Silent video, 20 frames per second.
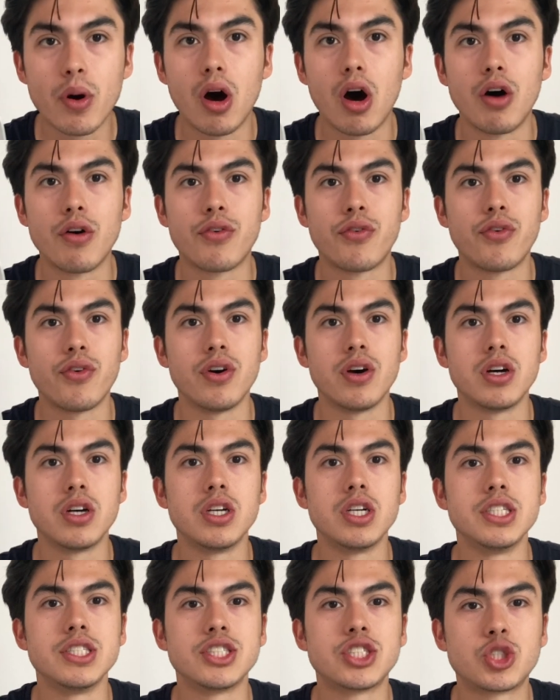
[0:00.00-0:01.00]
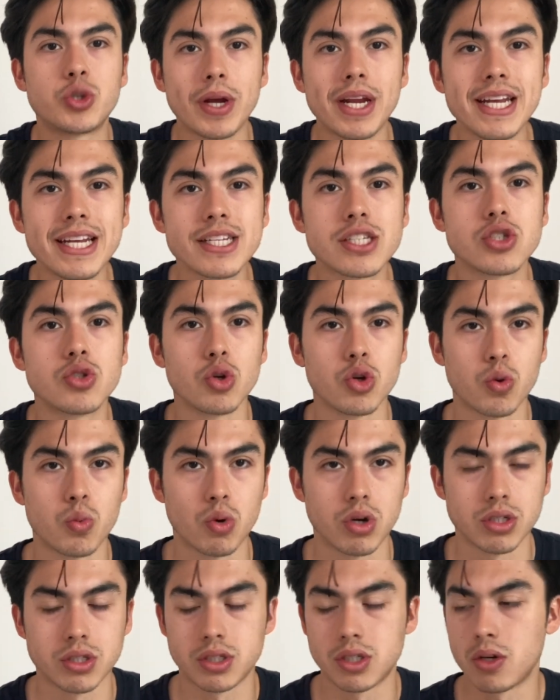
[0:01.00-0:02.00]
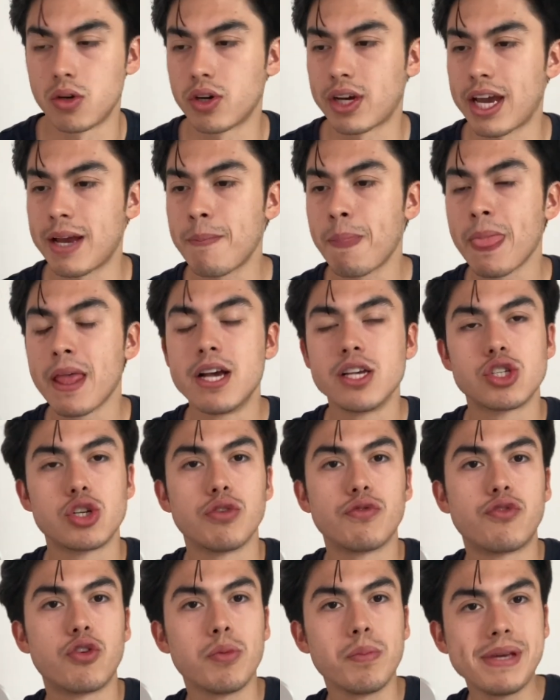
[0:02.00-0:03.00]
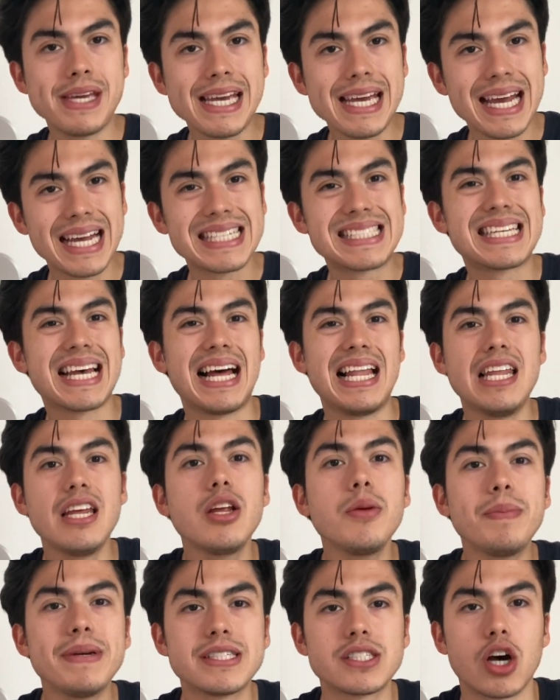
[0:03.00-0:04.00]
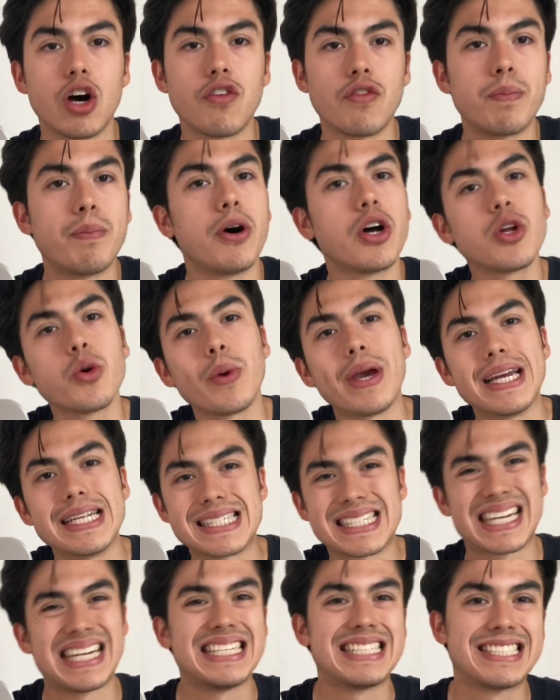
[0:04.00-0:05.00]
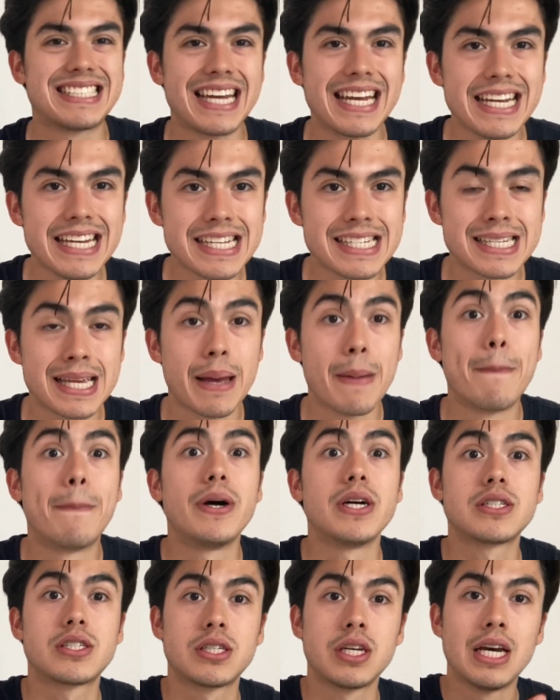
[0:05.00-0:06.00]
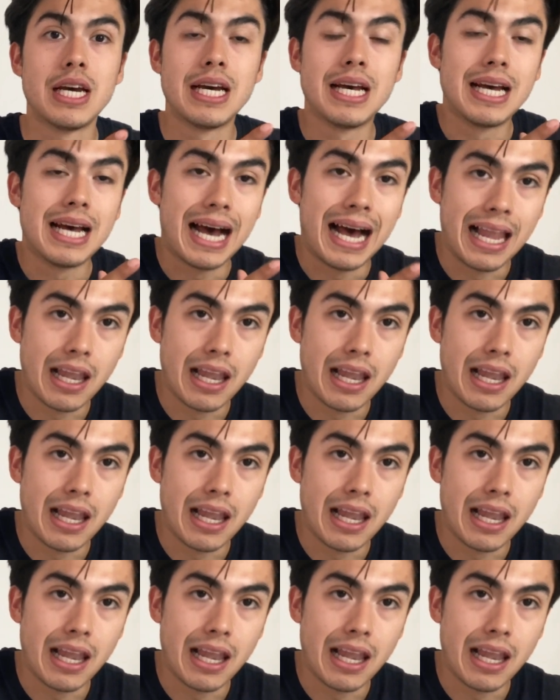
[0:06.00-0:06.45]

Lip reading: of trainings do you want? Okay, so for me, it's a little bit of bodyweight calisthenics, but a